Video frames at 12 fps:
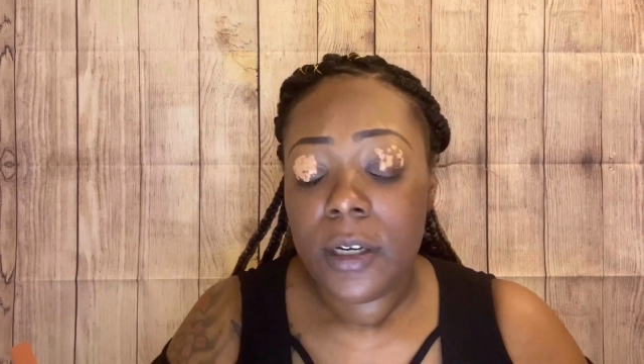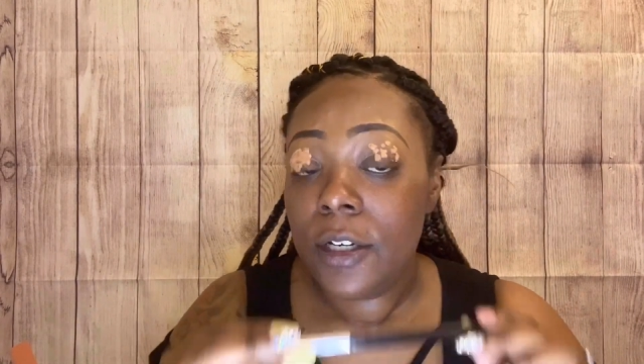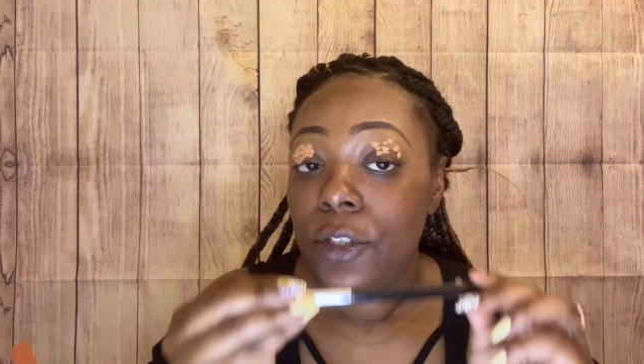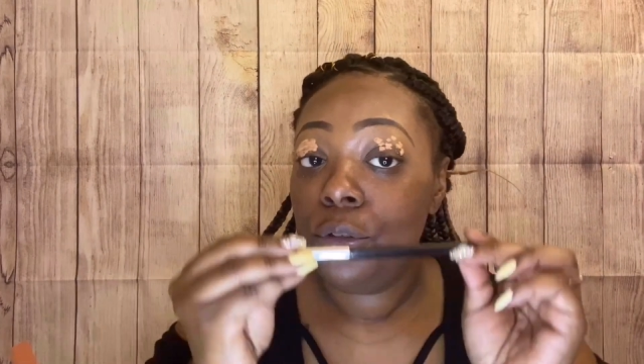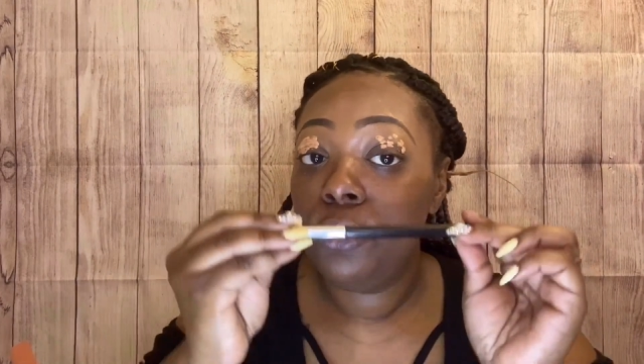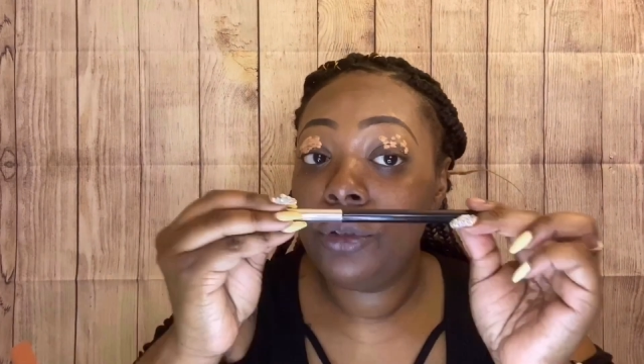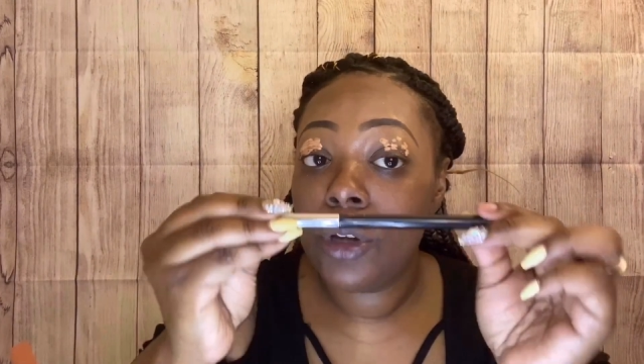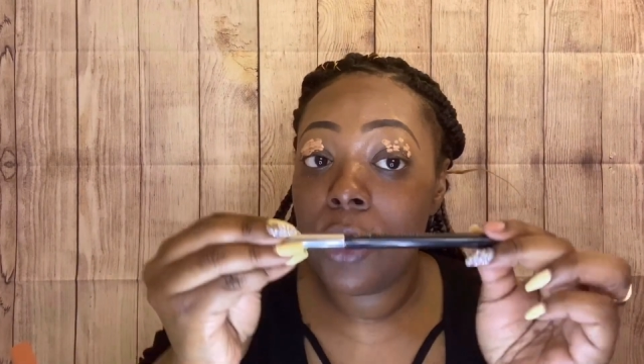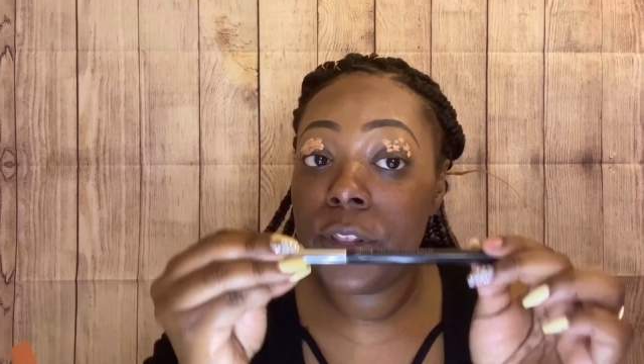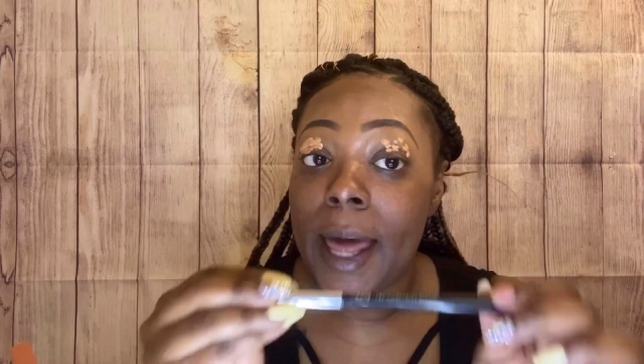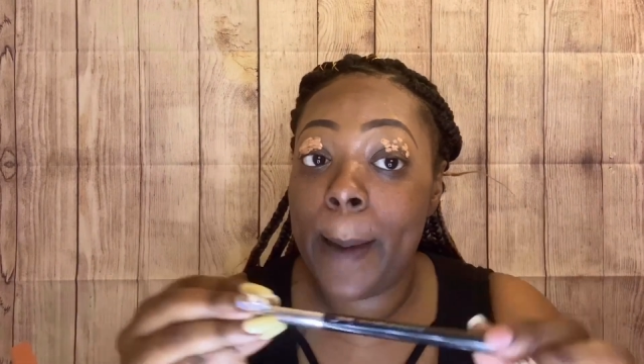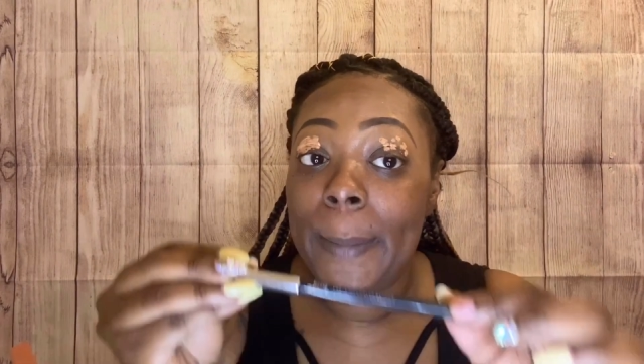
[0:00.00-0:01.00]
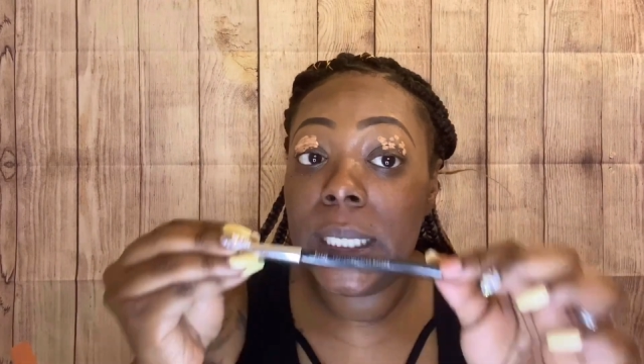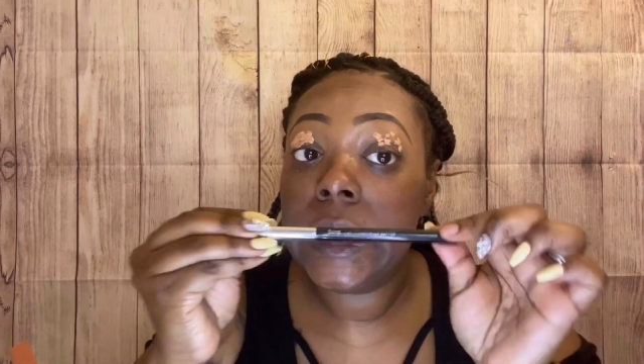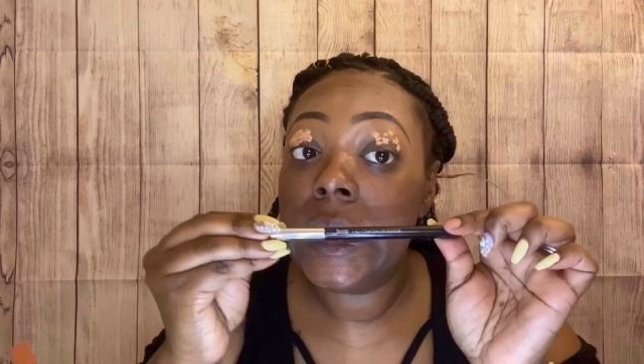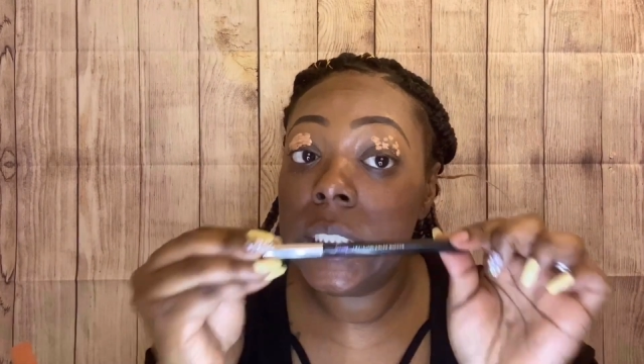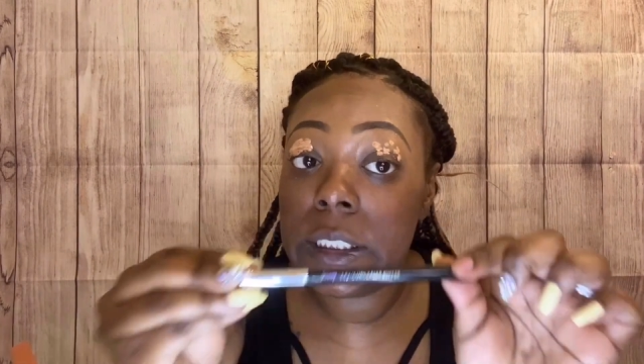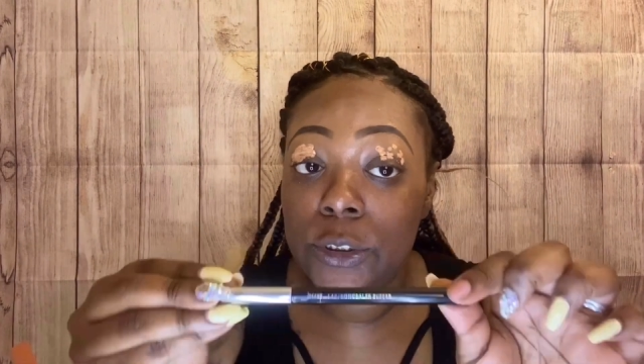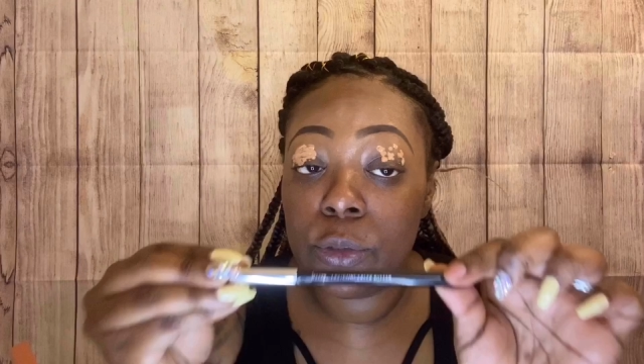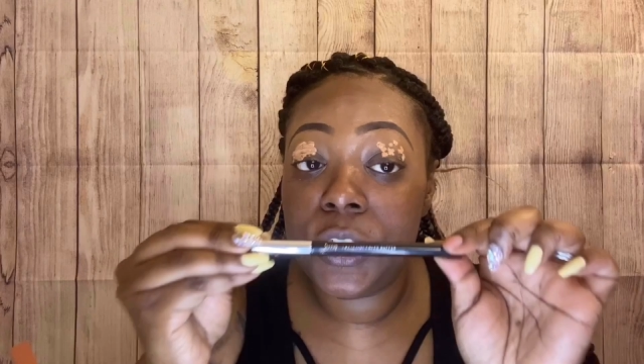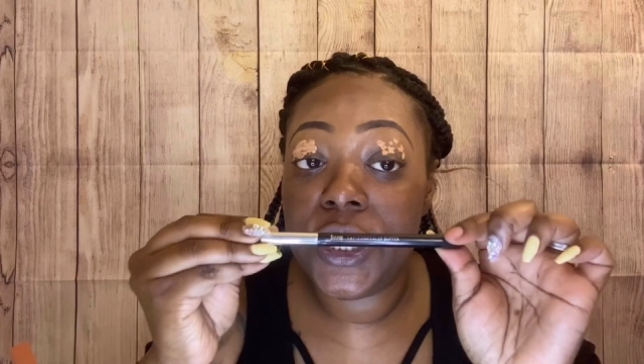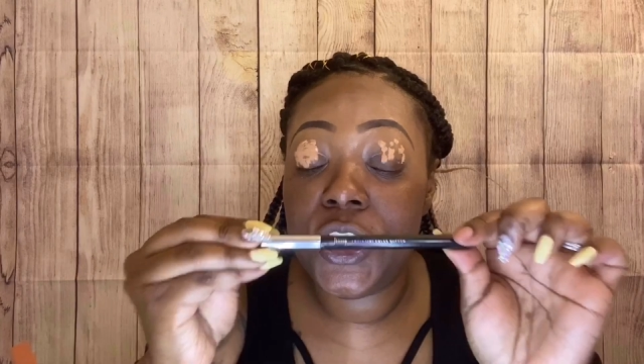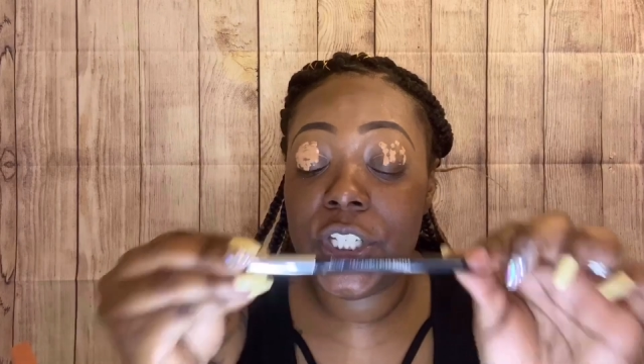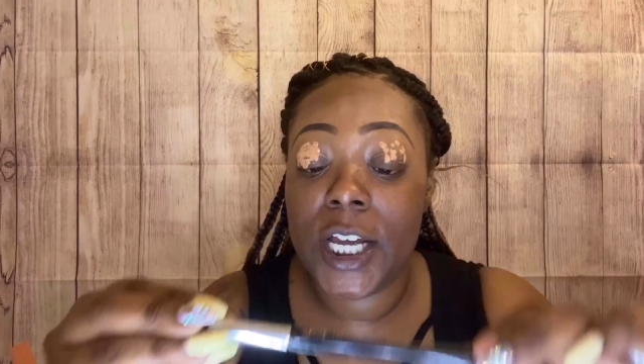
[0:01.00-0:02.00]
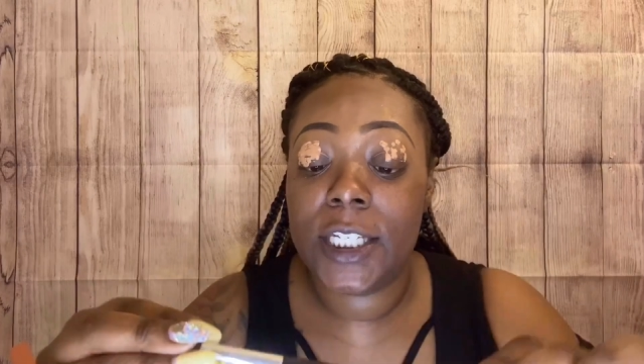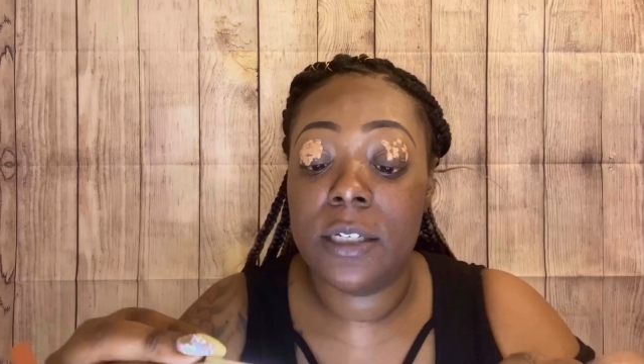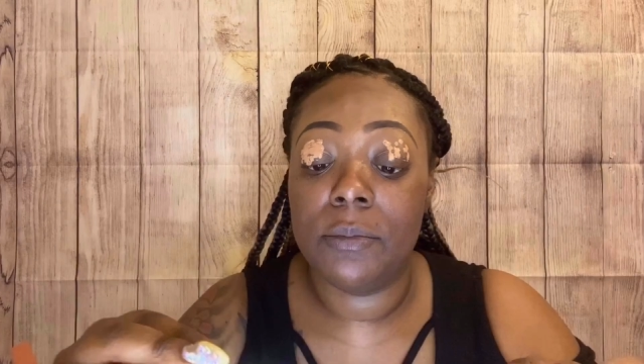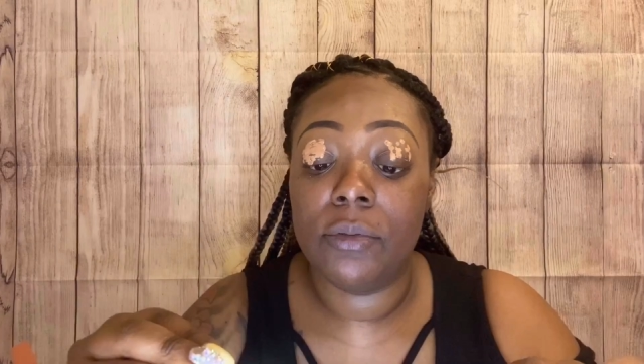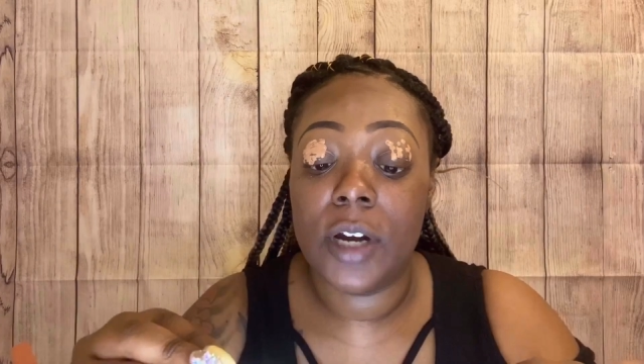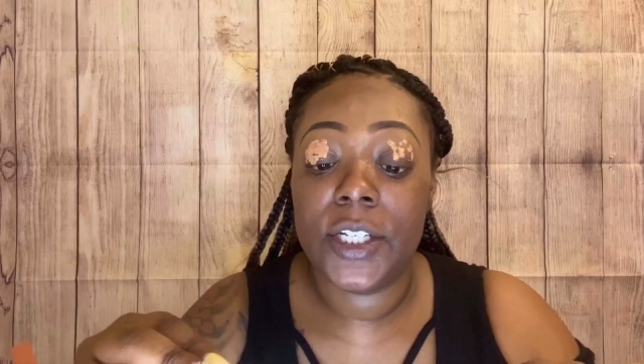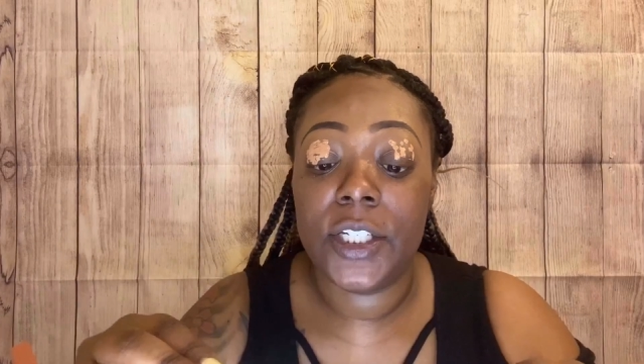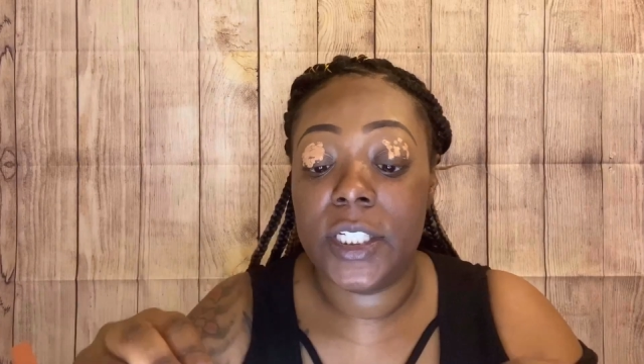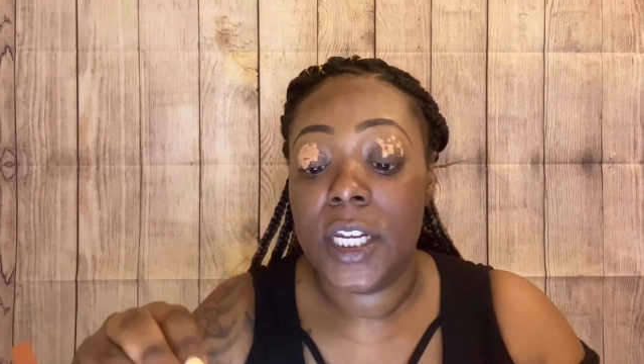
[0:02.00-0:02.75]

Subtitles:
You know that I've been hooked on these Jessup brushes.